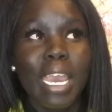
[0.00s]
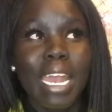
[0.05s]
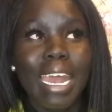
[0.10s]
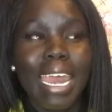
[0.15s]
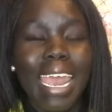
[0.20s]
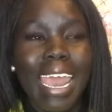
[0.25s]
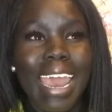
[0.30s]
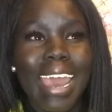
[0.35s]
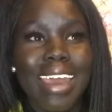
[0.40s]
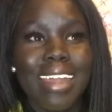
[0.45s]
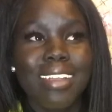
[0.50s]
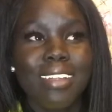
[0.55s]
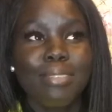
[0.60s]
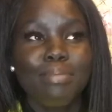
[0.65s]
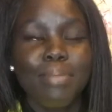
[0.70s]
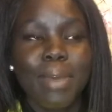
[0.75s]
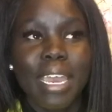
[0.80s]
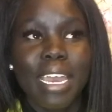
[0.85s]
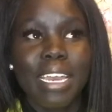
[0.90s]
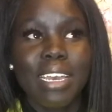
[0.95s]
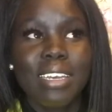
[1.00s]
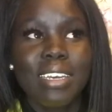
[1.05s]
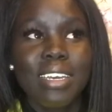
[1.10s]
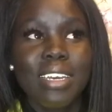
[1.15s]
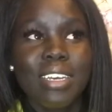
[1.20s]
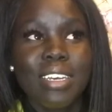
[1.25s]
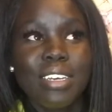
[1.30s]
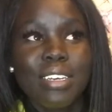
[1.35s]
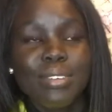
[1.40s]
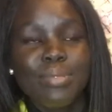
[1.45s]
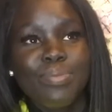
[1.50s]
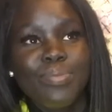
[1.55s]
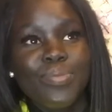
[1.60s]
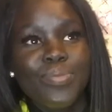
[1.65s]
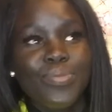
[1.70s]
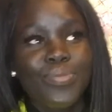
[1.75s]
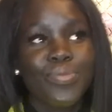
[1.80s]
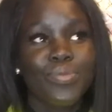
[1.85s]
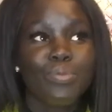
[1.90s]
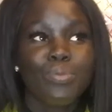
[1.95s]
get ahead by,
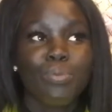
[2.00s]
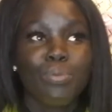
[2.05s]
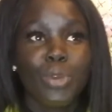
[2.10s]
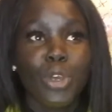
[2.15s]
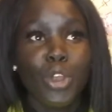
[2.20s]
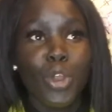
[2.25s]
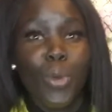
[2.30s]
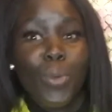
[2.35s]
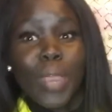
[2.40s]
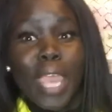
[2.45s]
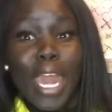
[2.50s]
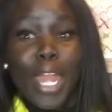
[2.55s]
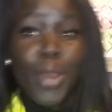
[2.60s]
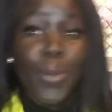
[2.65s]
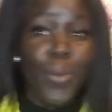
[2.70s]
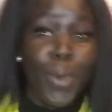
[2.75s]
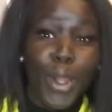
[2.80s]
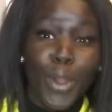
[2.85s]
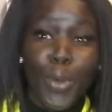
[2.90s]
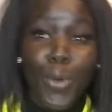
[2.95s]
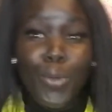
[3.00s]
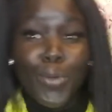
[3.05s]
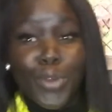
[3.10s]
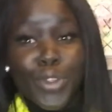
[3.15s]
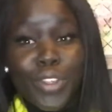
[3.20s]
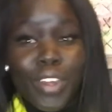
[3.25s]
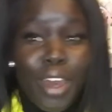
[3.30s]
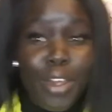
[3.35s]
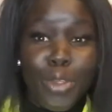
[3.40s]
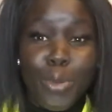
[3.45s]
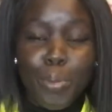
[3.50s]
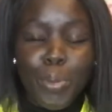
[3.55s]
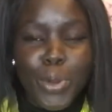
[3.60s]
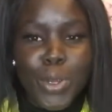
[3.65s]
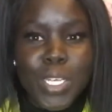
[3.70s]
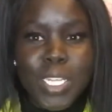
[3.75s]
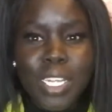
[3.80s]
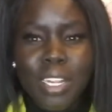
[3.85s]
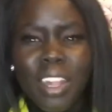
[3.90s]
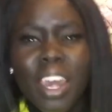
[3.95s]
you know, getting one over the other
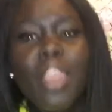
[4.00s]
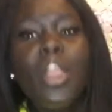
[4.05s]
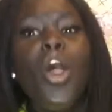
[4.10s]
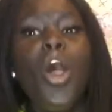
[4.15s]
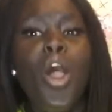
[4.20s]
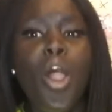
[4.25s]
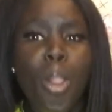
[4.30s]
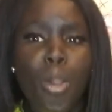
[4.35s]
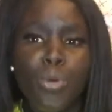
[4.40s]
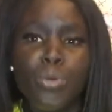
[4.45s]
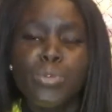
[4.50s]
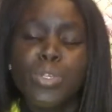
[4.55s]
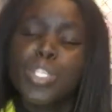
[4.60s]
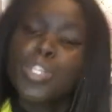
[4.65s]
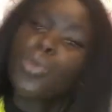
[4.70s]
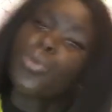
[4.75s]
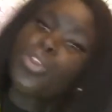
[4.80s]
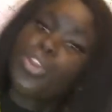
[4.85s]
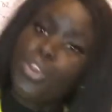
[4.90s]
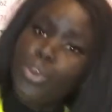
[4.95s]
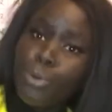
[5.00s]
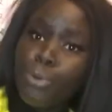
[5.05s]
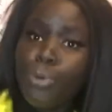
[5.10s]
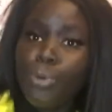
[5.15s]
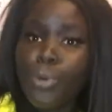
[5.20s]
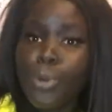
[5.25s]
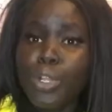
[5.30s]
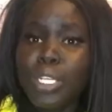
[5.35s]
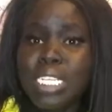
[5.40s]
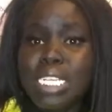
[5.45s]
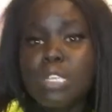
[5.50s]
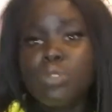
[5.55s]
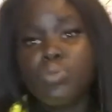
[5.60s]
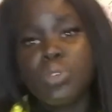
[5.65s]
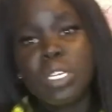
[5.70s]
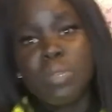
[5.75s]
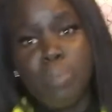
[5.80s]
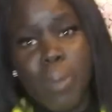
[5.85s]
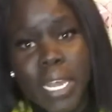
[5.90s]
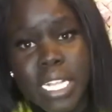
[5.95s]
person. Like, oh, so you
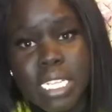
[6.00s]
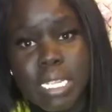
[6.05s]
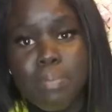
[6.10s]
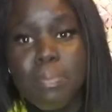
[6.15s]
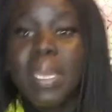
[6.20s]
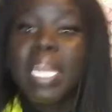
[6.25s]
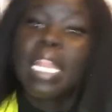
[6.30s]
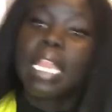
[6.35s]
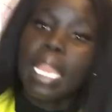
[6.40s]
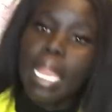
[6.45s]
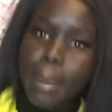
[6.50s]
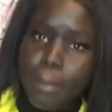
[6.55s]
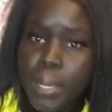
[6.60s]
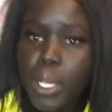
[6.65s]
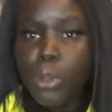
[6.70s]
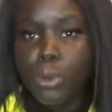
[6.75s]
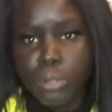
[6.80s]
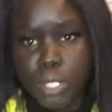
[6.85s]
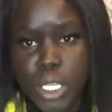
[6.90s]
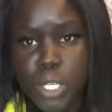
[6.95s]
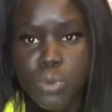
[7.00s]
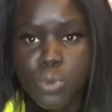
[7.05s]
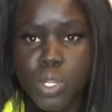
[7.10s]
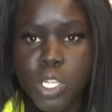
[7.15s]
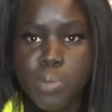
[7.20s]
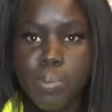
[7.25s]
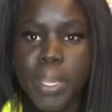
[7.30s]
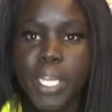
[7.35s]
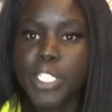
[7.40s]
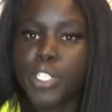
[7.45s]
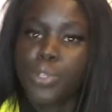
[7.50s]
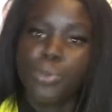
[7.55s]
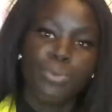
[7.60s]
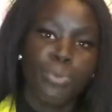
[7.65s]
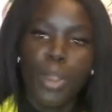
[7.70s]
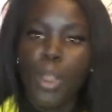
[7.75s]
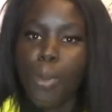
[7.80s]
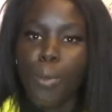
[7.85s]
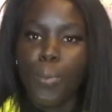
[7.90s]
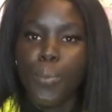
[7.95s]
disrespected me, let me go disrespect you.
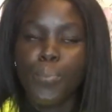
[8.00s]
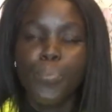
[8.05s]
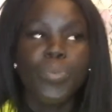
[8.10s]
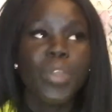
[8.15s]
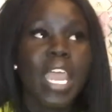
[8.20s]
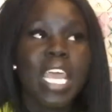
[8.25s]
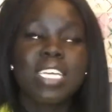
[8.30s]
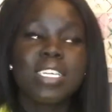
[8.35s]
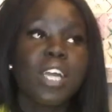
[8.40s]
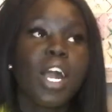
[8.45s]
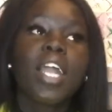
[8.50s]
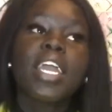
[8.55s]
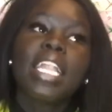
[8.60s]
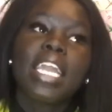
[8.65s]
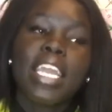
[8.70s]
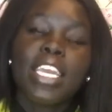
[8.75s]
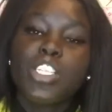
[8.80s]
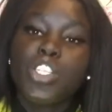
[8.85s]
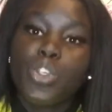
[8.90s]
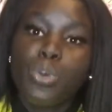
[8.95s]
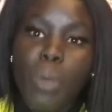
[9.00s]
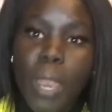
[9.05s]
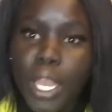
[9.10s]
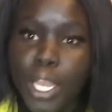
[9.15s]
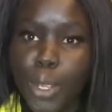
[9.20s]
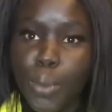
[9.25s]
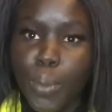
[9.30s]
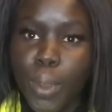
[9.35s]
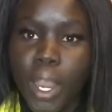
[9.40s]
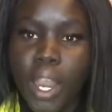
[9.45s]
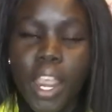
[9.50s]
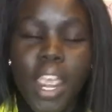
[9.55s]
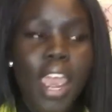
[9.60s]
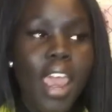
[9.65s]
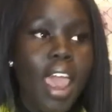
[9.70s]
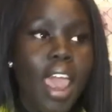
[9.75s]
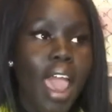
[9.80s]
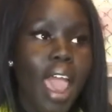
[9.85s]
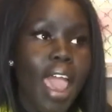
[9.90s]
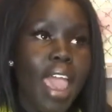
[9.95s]
No, it's not going to get you anywhere,
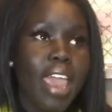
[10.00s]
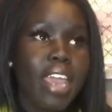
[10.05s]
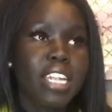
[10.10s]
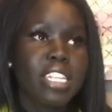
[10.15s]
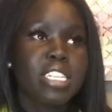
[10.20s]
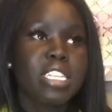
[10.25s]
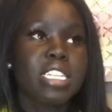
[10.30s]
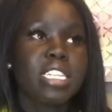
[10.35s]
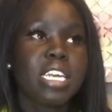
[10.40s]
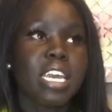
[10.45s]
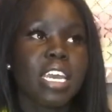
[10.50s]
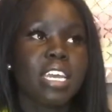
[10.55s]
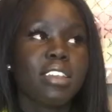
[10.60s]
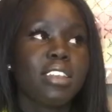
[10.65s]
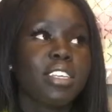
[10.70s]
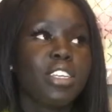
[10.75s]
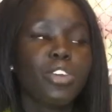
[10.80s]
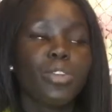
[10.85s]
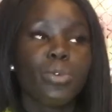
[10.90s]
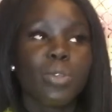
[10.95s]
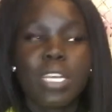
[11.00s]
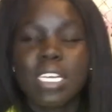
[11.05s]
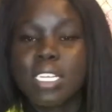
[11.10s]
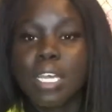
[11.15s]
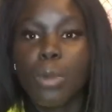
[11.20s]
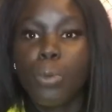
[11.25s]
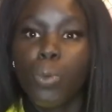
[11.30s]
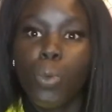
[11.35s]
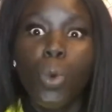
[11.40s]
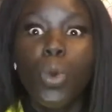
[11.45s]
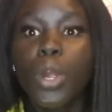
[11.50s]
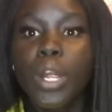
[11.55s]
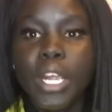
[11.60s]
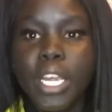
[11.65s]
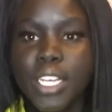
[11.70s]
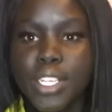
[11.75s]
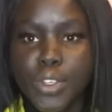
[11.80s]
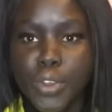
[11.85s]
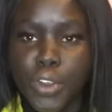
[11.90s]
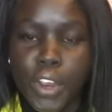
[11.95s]
and you know, that's how war
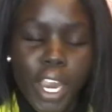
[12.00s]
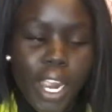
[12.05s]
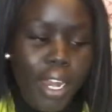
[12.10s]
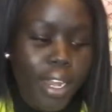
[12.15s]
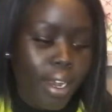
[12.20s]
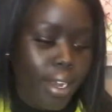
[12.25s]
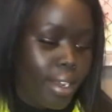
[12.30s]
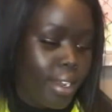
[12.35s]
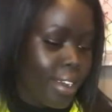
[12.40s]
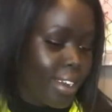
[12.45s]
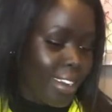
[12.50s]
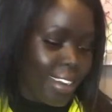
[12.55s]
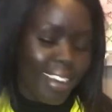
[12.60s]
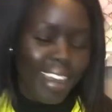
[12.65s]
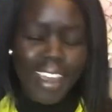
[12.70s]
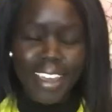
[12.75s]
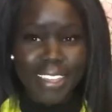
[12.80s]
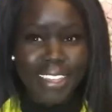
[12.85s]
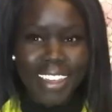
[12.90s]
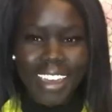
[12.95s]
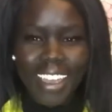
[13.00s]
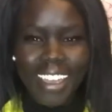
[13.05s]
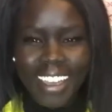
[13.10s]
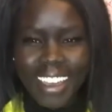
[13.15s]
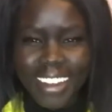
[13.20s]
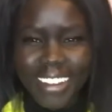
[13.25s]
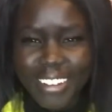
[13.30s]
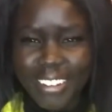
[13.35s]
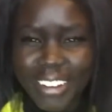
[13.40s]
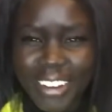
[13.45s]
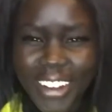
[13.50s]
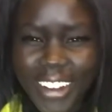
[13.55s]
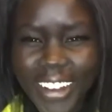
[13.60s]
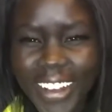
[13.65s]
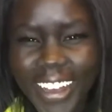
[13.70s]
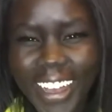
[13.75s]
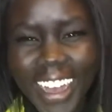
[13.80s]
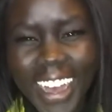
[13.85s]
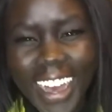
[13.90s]
is created. I think, I don't know.